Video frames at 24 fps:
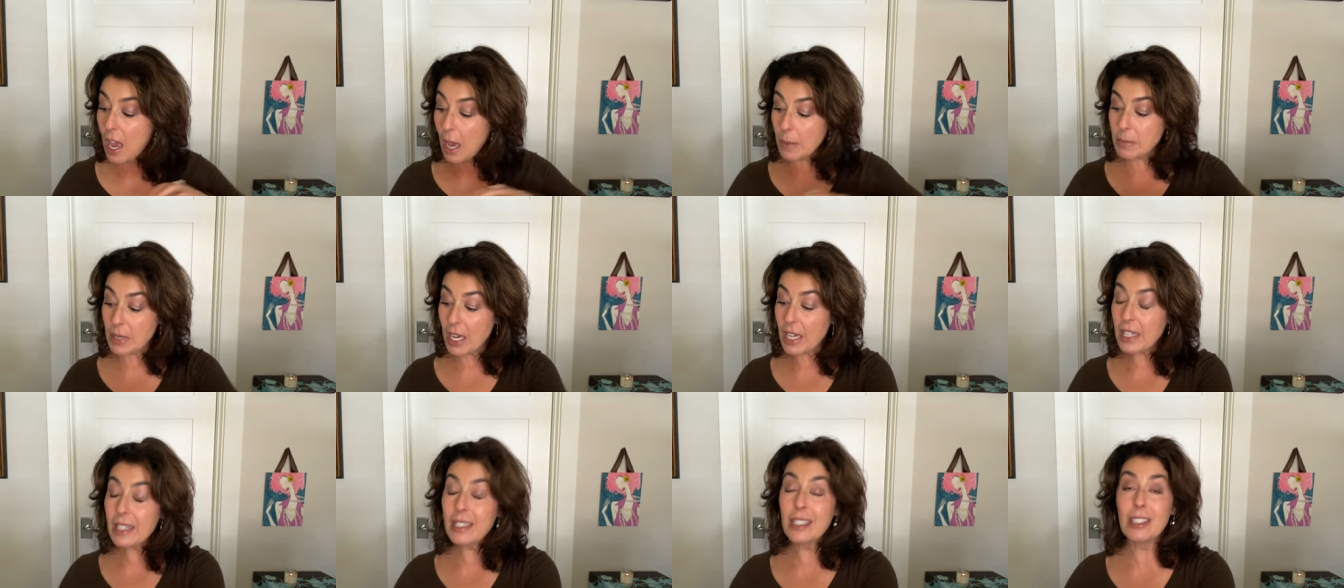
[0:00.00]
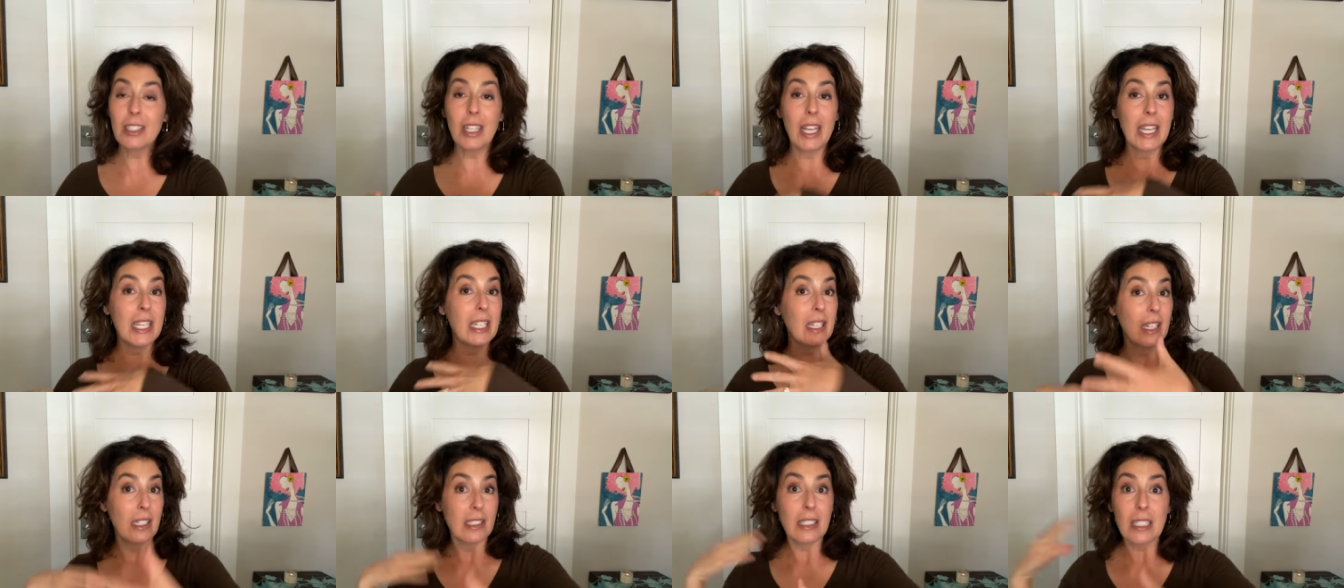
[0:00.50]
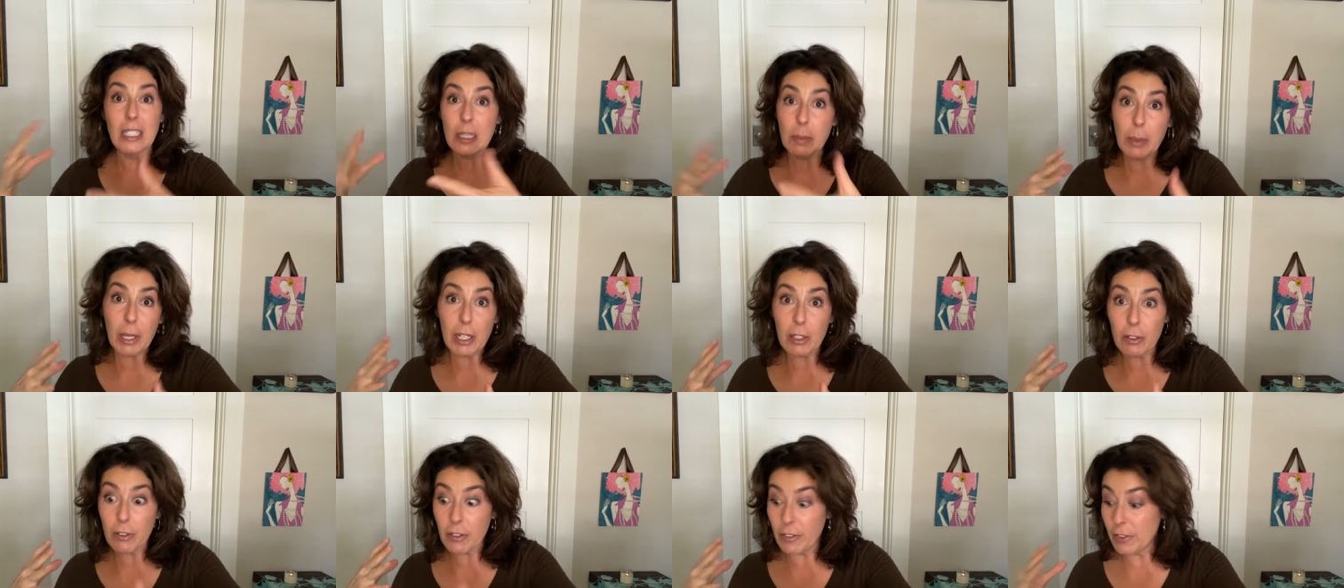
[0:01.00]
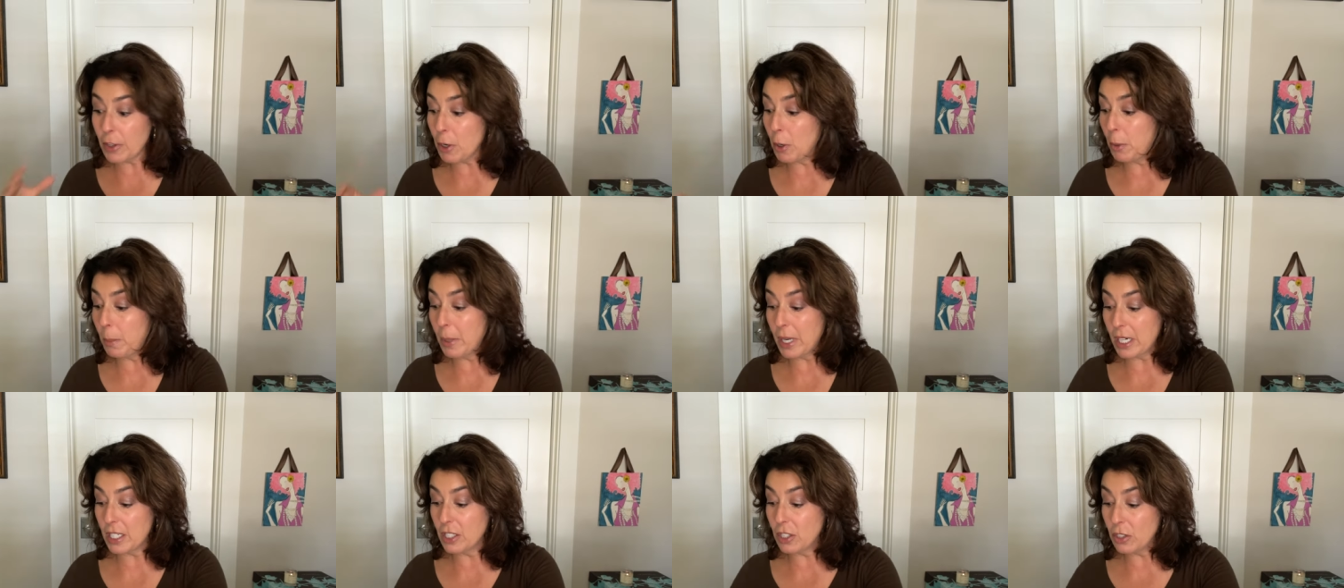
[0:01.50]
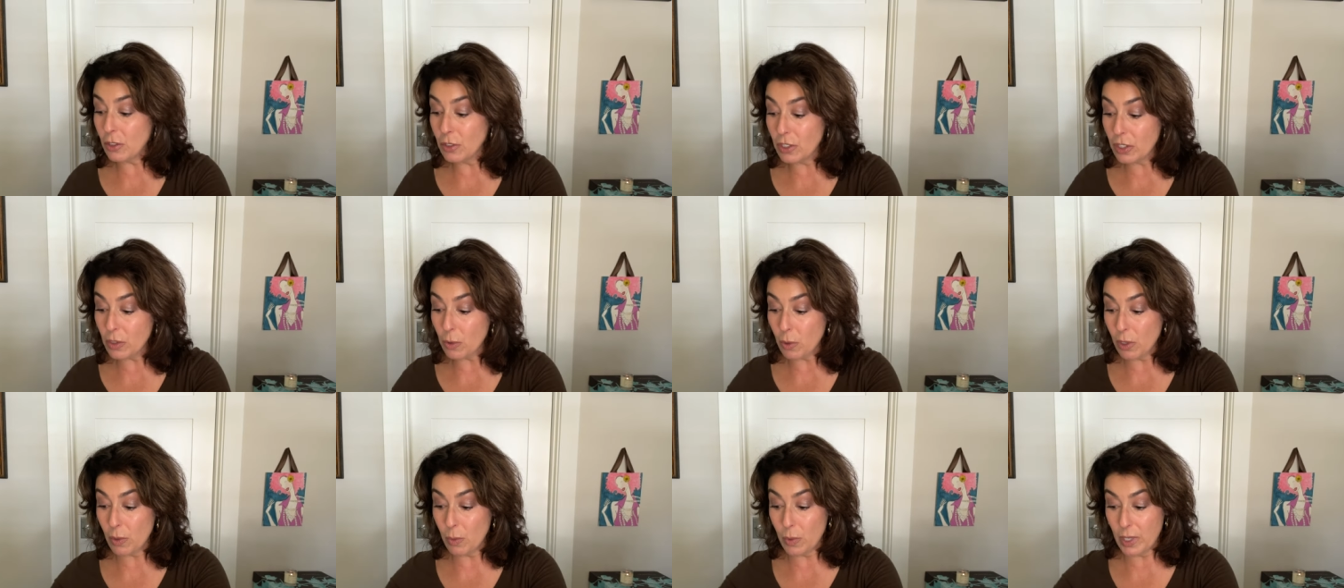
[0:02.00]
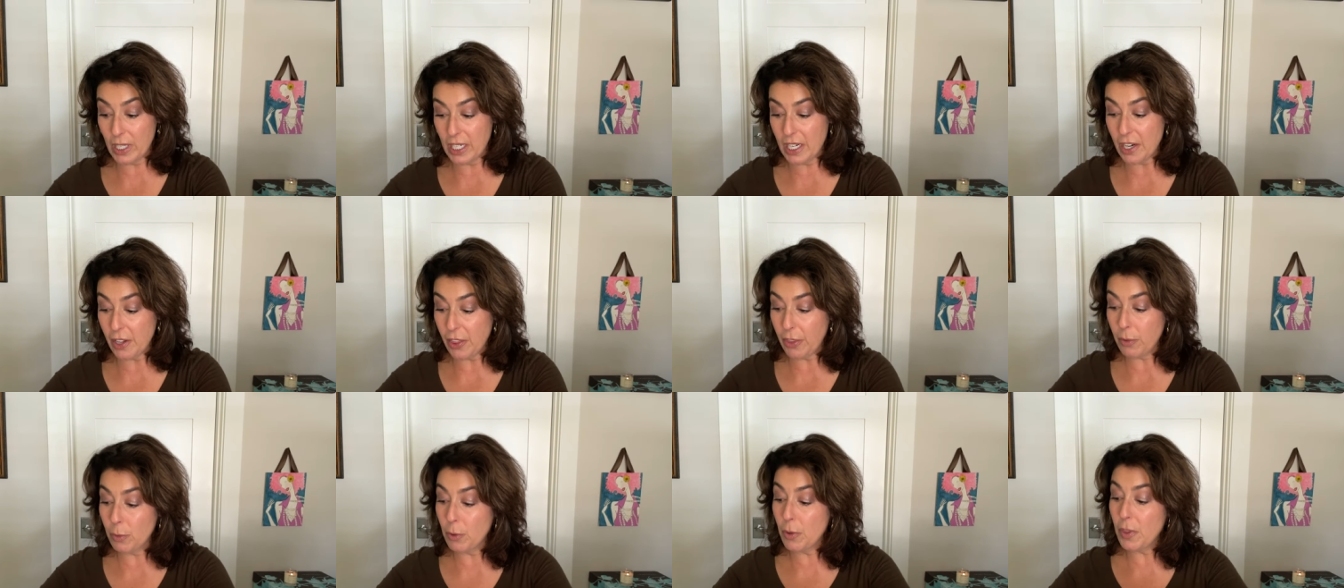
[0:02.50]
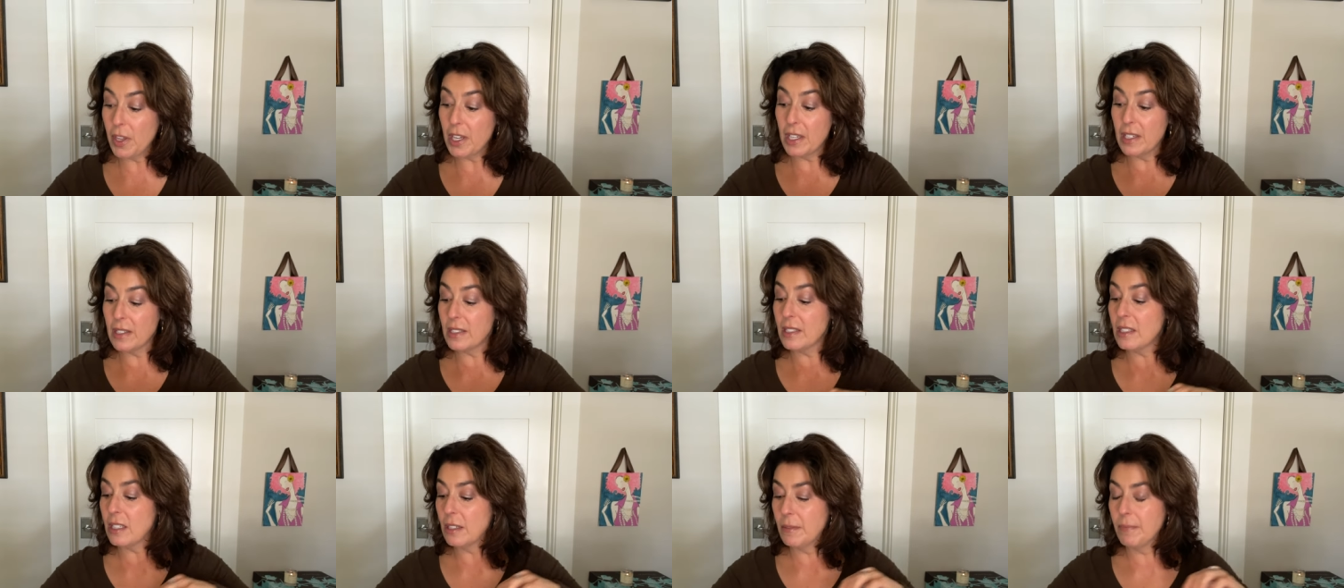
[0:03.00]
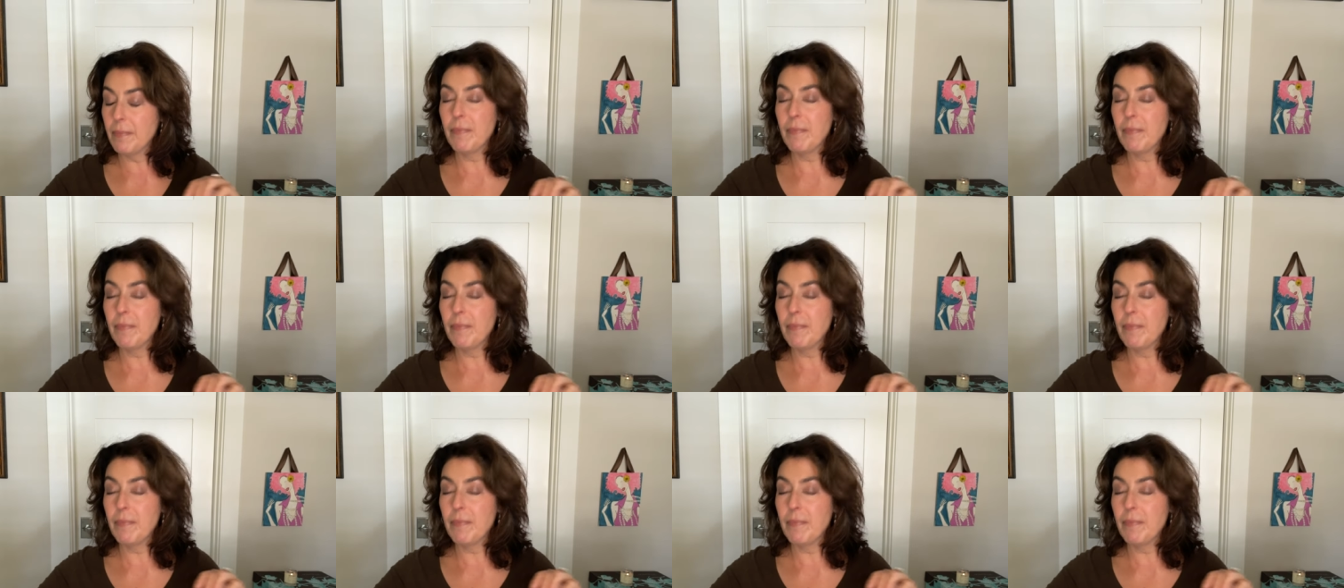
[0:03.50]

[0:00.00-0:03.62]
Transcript: I'm not gonna like speed review, but I do sort of wanna get through this.